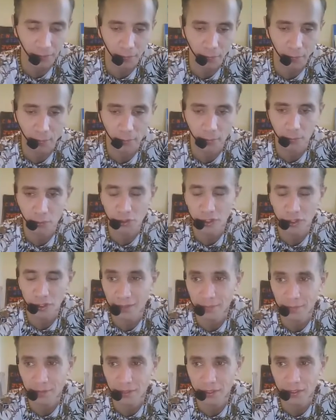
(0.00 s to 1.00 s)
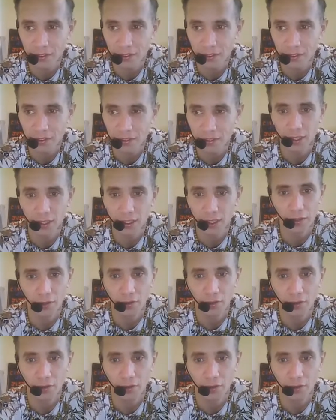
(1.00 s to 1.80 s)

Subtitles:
Nice field over there. There's a park there, but